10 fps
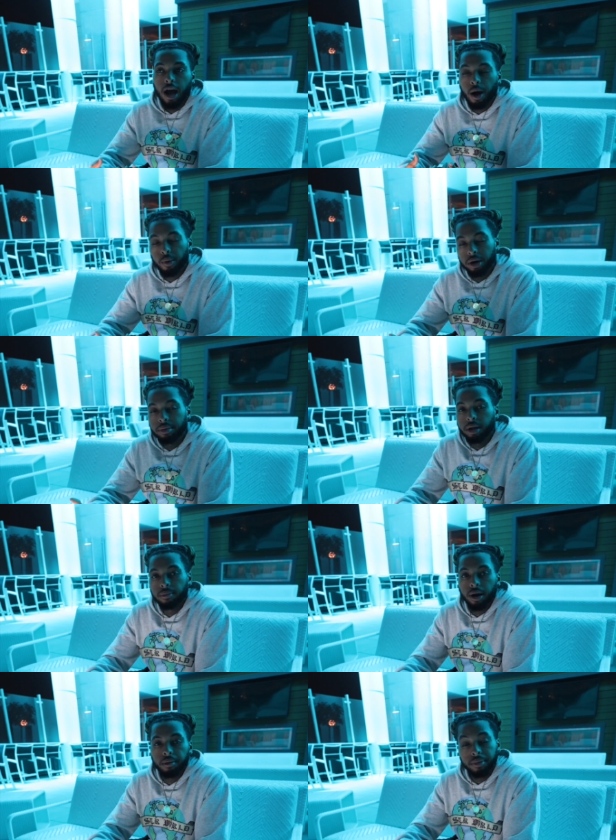I wanna be a
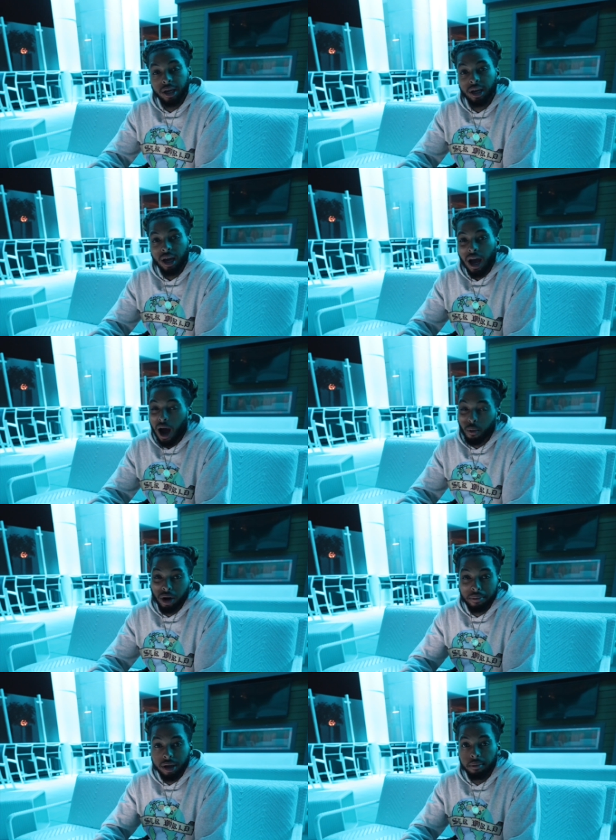better me. I
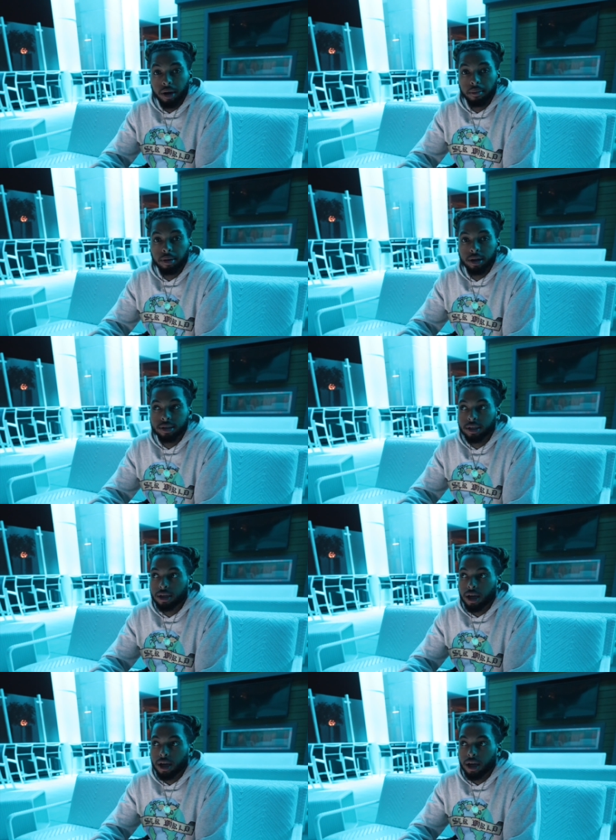wanna be a better person.